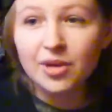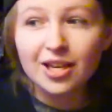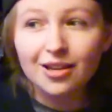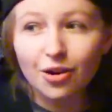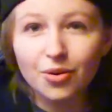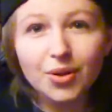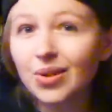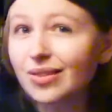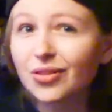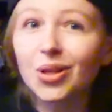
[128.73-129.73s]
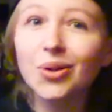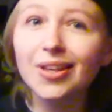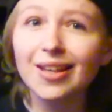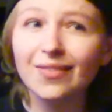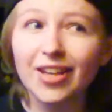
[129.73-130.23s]
be going with the flow of
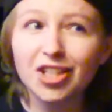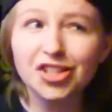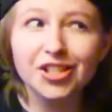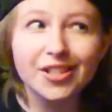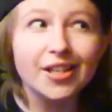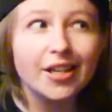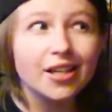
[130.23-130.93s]
the convention,